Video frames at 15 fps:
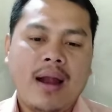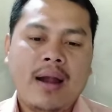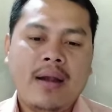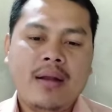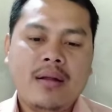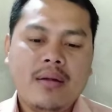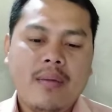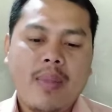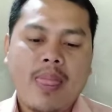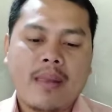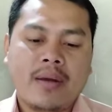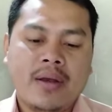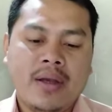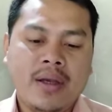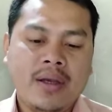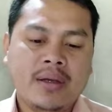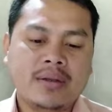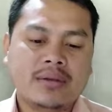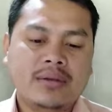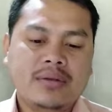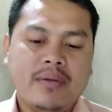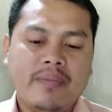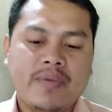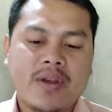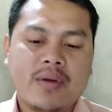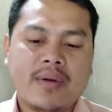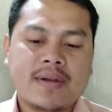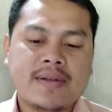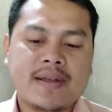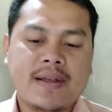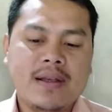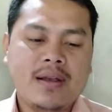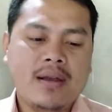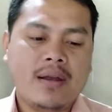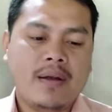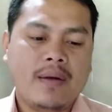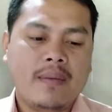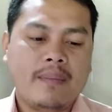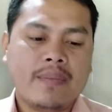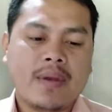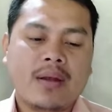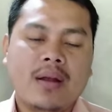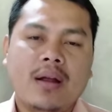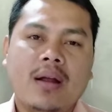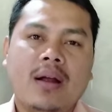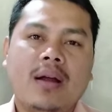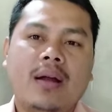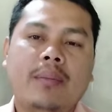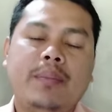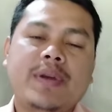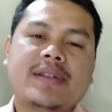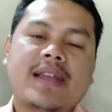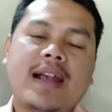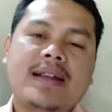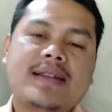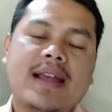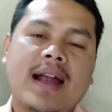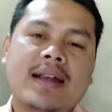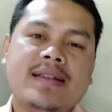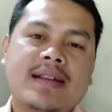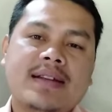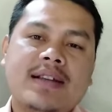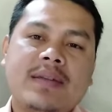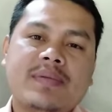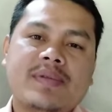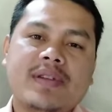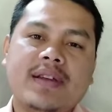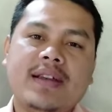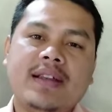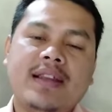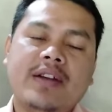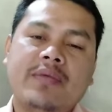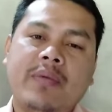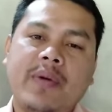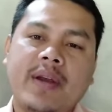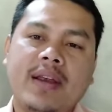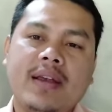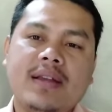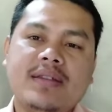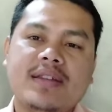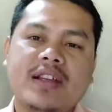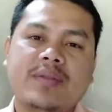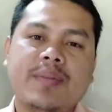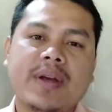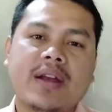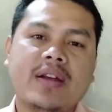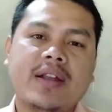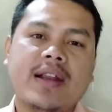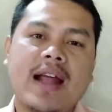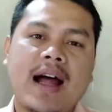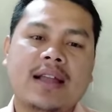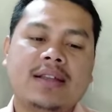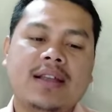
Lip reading: and here you can see besides adjectives in that phrase, it may contain